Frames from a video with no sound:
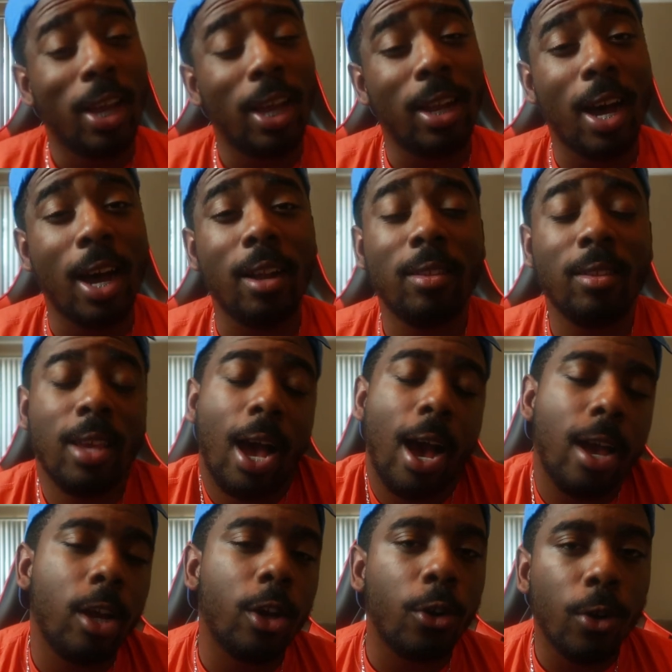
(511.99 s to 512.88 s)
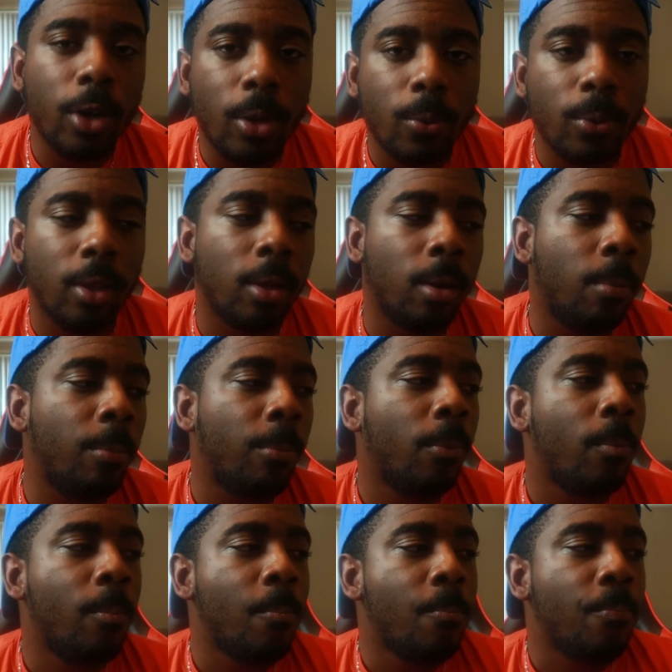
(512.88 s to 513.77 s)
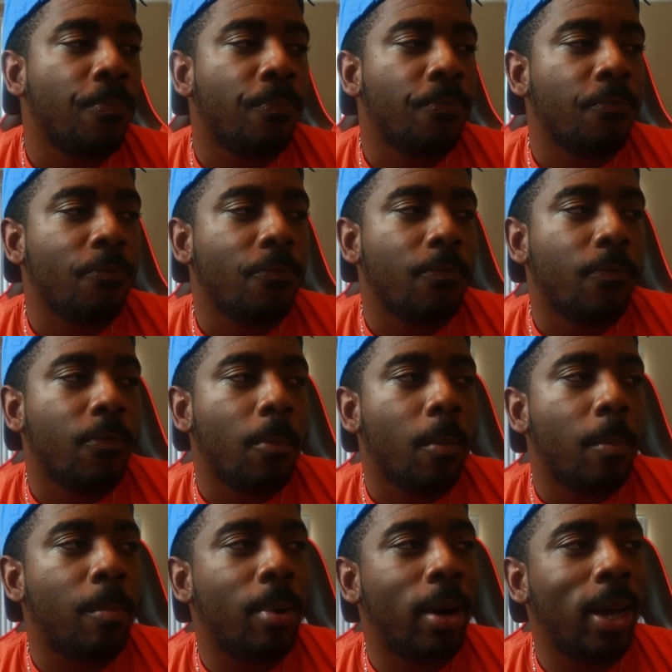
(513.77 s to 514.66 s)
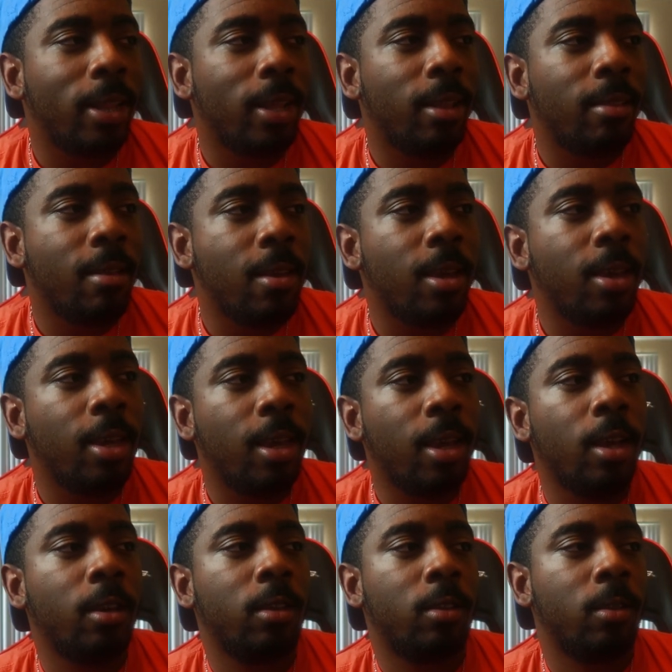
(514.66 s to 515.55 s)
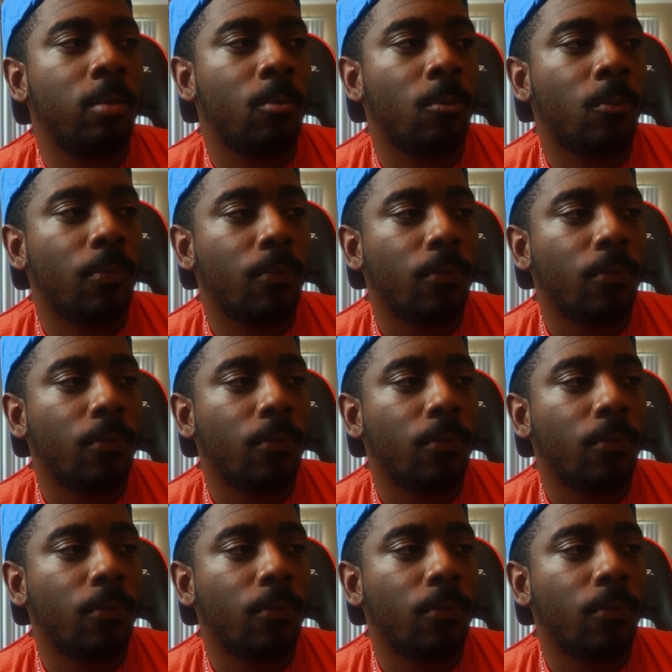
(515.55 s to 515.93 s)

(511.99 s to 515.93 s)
And honestly, I agree with him. But the thing is,